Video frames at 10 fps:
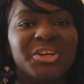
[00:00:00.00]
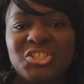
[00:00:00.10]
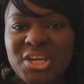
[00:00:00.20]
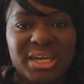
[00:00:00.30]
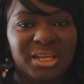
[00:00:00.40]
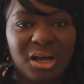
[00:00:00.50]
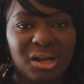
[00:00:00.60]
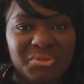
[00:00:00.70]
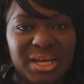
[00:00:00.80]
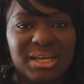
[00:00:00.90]
They're checking
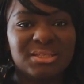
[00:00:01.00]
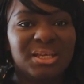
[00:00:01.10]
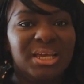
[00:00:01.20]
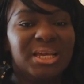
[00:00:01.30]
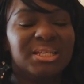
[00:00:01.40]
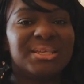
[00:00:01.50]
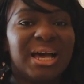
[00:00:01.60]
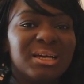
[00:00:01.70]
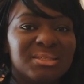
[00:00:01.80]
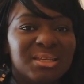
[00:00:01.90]
all of that.
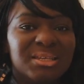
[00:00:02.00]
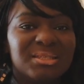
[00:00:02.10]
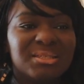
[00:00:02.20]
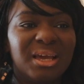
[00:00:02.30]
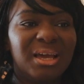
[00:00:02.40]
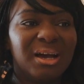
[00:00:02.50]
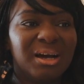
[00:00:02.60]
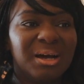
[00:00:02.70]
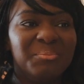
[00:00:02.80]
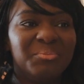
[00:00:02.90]
Taxis,
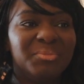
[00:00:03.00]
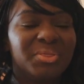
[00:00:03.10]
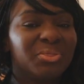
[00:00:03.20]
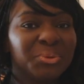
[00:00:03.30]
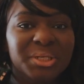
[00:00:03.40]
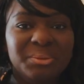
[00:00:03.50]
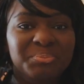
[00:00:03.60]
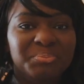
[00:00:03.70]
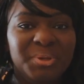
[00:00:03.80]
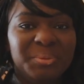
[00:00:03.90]

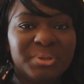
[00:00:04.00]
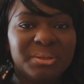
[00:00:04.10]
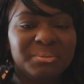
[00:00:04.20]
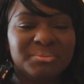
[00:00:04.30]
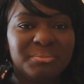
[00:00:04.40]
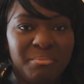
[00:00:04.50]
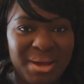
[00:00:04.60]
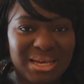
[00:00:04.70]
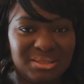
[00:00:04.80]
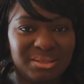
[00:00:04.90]
3 people
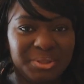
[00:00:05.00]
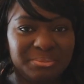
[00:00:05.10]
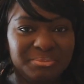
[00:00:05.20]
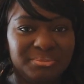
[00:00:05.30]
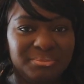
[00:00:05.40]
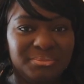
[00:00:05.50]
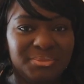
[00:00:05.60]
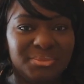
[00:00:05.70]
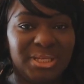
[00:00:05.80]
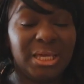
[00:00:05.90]
maximum,
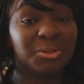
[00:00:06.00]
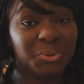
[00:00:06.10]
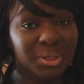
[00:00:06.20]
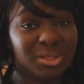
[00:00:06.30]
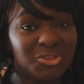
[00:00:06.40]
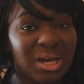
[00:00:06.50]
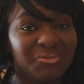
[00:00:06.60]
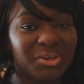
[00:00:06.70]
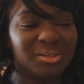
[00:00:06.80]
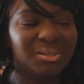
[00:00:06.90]
including the
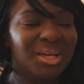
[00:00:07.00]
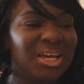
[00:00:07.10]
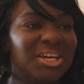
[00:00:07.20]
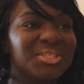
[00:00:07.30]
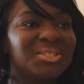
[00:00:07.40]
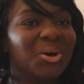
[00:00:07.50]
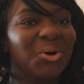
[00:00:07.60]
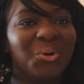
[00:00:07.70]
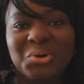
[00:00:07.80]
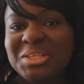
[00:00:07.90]
driver.
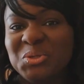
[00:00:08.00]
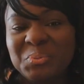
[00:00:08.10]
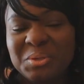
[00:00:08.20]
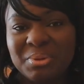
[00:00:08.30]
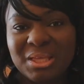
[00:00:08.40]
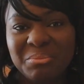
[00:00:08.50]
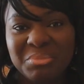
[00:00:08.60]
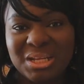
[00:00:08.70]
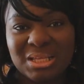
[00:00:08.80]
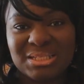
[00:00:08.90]
So only 2 people
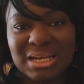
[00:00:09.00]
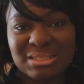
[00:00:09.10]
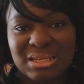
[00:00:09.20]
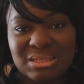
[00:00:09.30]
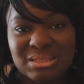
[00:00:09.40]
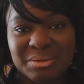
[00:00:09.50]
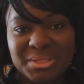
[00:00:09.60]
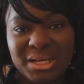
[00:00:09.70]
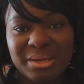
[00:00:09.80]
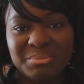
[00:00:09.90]
can be in the taxi at the
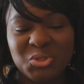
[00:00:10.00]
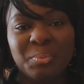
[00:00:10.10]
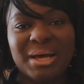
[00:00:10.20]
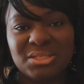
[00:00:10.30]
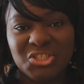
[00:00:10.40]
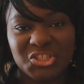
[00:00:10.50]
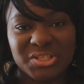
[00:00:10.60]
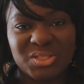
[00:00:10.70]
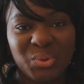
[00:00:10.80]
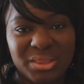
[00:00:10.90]
same time, 2
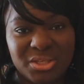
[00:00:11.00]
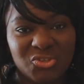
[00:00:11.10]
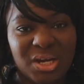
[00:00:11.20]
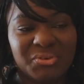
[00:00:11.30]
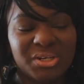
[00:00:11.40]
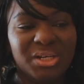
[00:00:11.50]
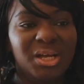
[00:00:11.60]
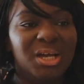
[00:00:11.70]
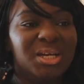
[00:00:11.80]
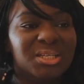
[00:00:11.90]
passengers with the
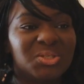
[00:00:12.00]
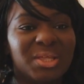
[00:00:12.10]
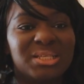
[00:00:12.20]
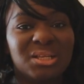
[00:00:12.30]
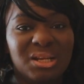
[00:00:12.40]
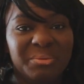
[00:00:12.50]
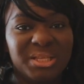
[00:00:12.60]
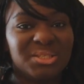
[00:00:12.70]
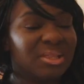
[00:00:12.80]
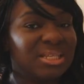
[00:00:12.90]
driver. So that's the
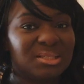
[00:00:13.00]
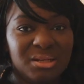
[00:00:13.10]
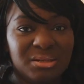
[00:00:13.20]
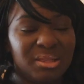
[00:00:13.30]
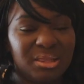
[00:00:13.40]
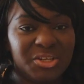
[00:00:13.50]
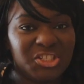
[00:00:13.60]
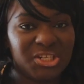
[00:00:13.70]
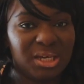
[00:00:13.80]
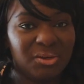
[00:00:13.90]
limit. So that's another thing
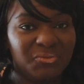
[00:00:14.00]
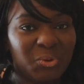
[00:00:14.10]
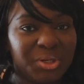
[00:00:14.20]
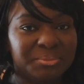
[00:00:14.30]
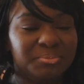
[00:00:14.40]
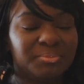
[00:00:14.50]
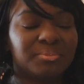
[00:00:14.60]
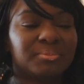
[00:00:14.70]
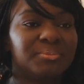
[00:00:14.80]
they're checking for.